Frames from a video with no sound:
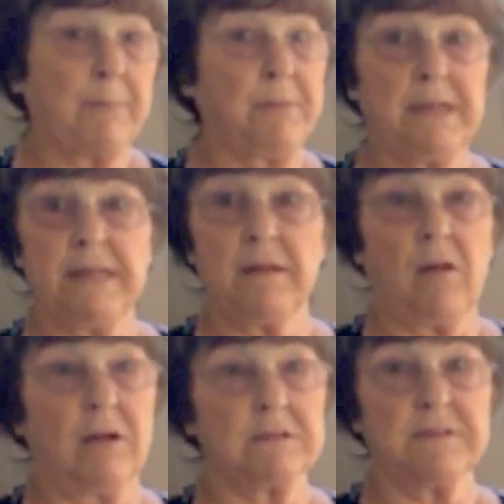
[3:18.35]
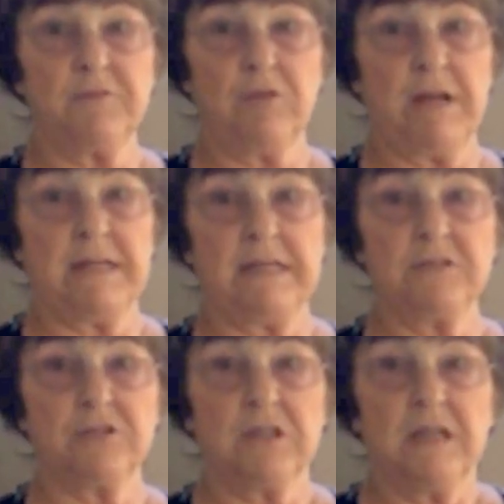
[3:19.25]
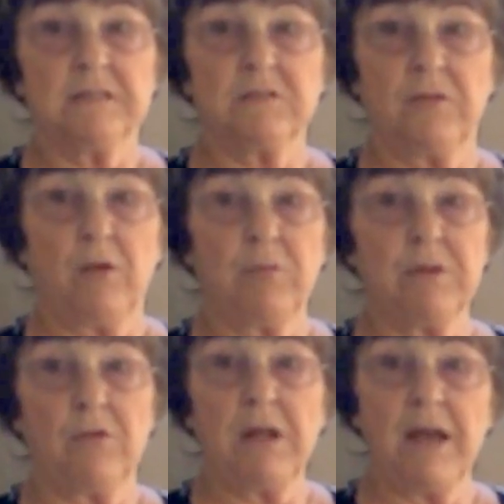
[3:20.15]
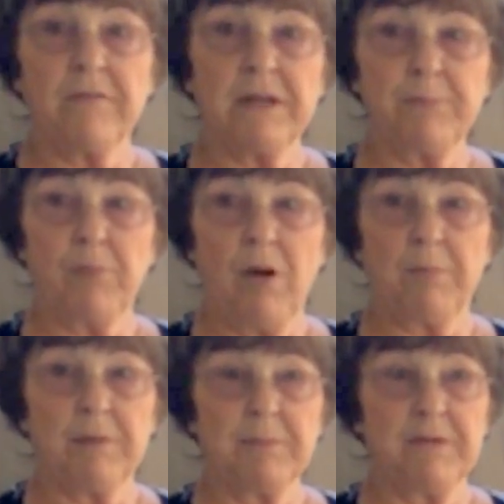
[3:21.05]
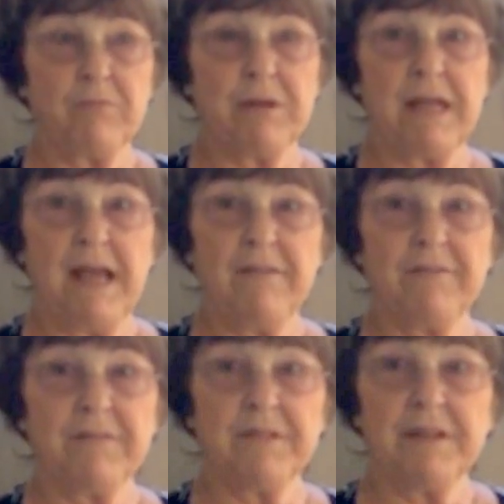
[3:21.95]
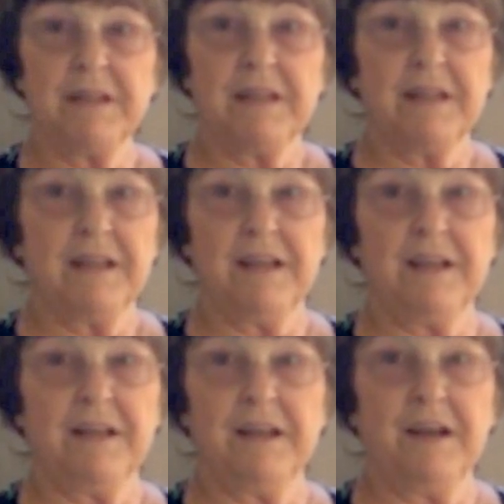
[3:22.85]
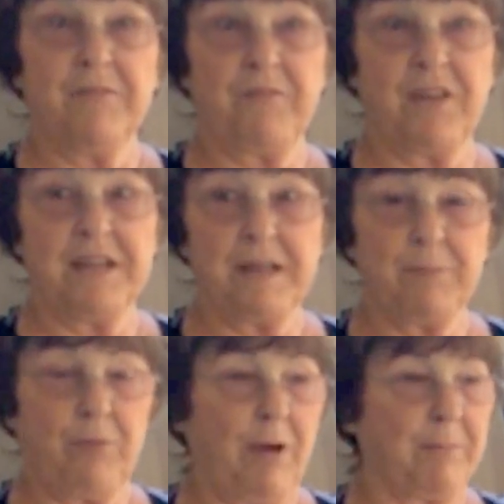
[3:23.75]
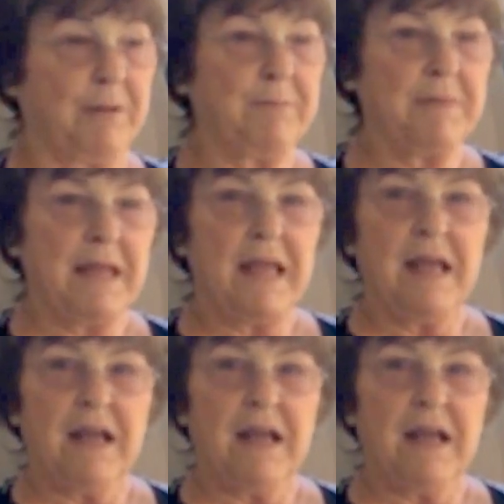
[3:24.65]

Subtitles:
They put in lots of drainage so that we don't have any problem if we have a flooding problem.